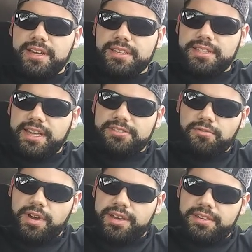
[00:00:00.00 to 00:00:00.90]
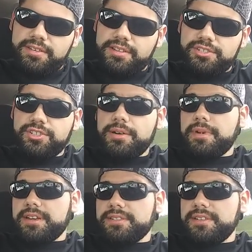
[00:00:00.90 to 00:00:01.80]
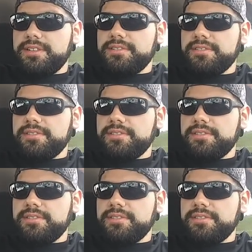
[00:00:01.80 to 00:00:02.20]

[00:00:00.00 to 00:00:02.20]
I think that's why, because John Moxley.